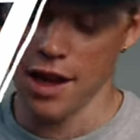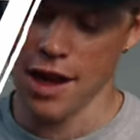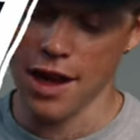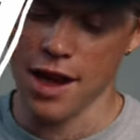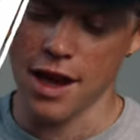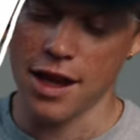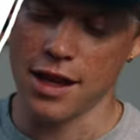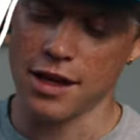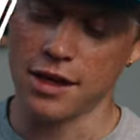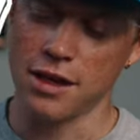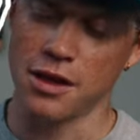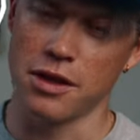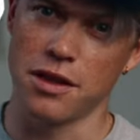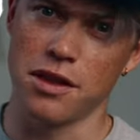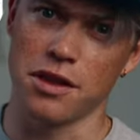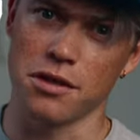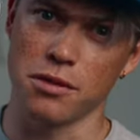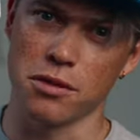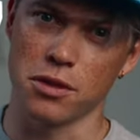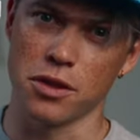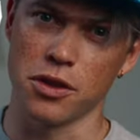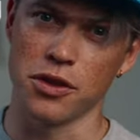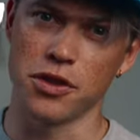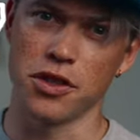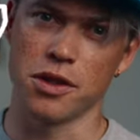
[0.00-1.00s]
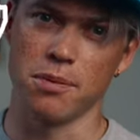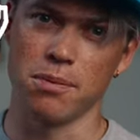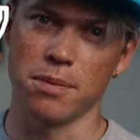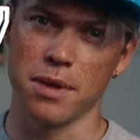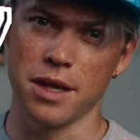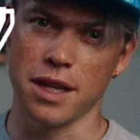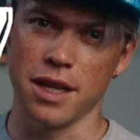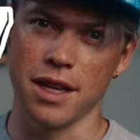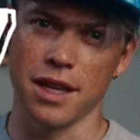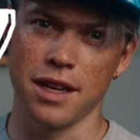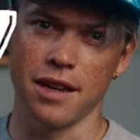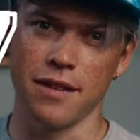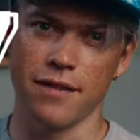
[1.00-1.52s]
and the Ultra
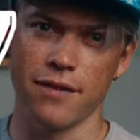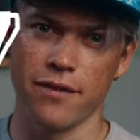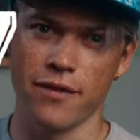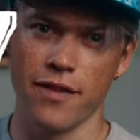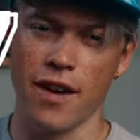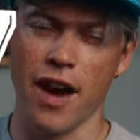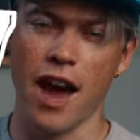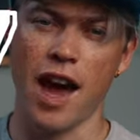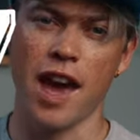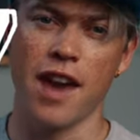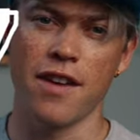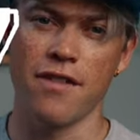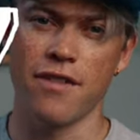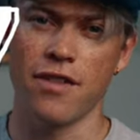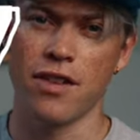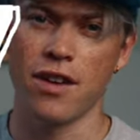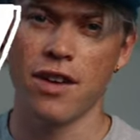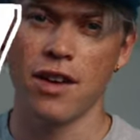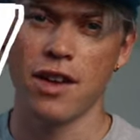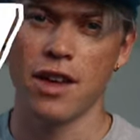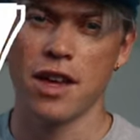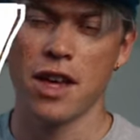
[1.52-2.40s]
being 5.